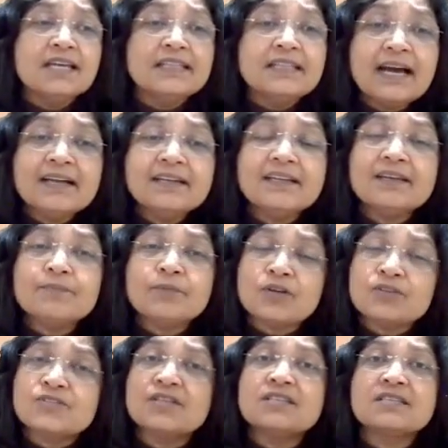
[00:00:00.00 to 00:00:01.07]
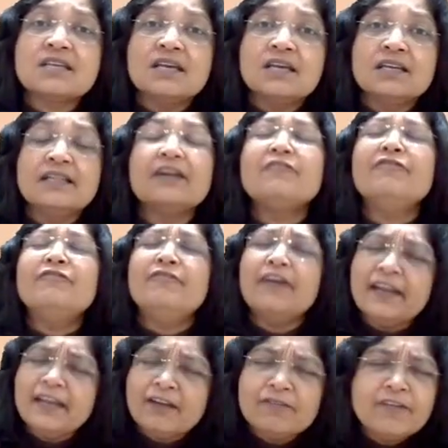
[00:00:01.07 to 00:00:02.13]
that process, that
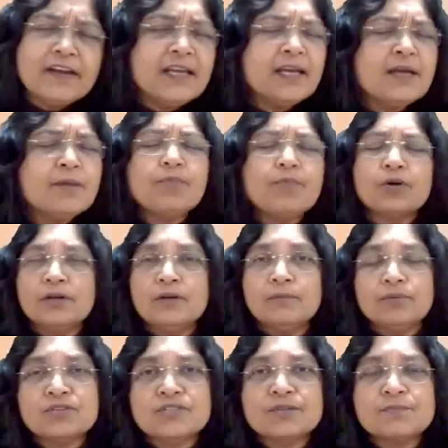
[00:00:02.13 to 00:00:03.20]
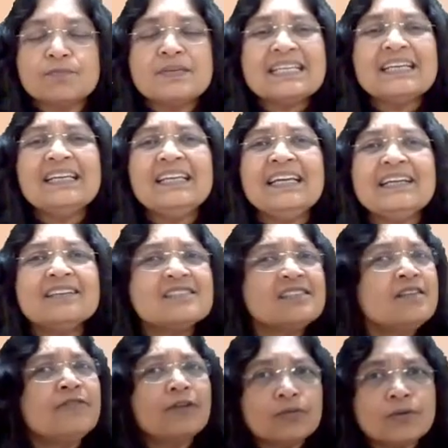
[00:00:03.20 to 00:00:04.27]
very, very important process, basically it is
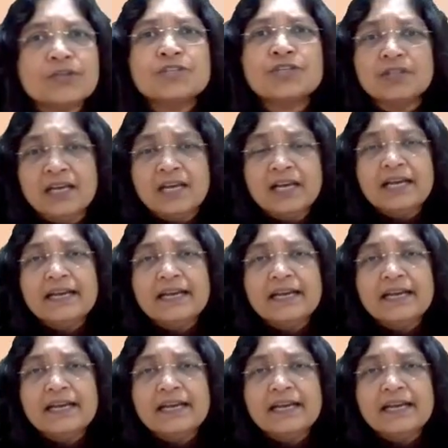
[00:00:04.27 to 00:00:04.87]
the foundation.